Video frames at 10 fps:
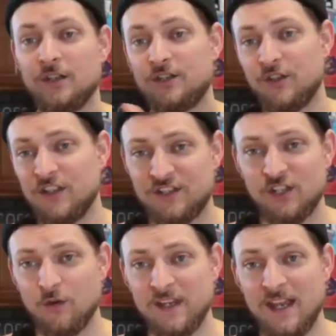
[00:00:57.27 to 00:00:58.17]
So this
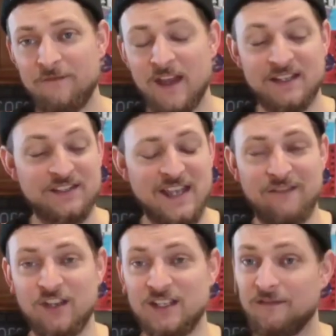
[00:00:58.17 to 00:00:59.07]
Sony
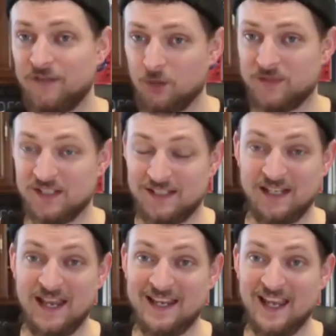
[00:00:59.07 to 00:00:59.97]
FX7 films in
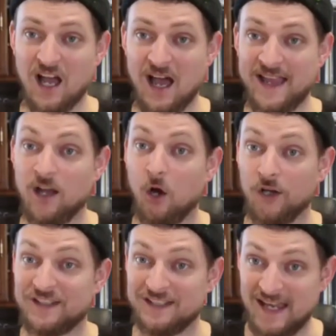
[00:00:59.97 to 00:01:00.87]
1080i
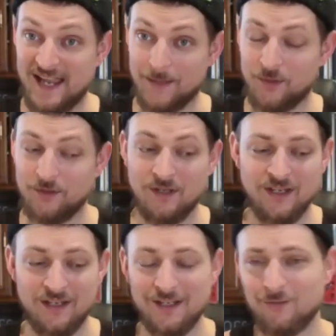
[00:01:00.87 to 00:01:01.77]
onto tape.
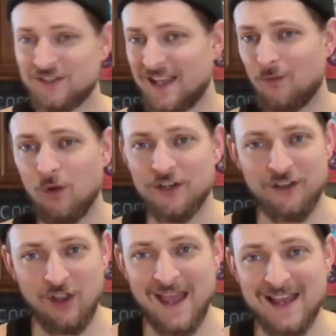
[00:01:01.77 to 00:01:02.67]
It was like one
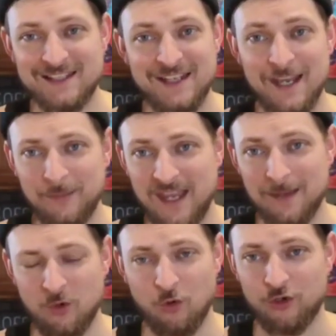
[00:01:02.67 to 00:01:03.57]
of the last tape
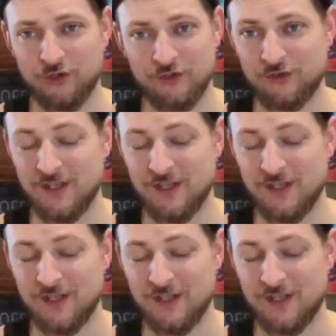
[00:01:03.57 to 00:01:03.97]
camcorders or